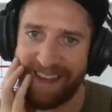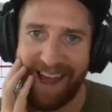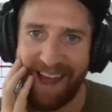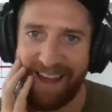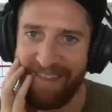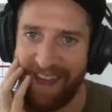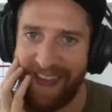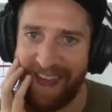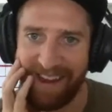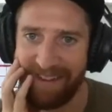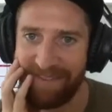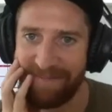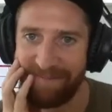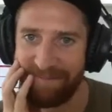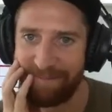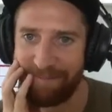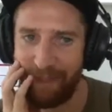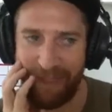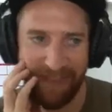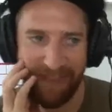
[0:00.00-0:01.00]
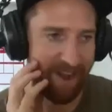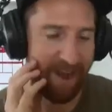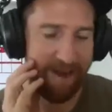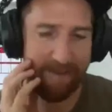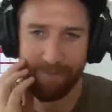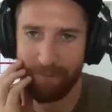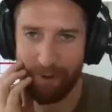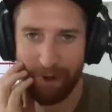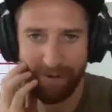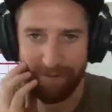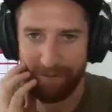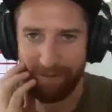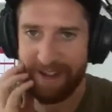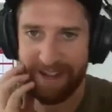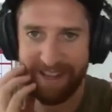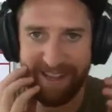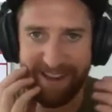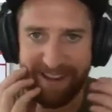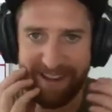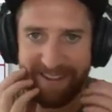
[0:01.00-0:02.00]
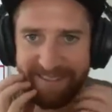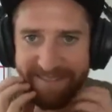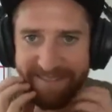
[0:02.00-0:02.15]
But they can't run for anything.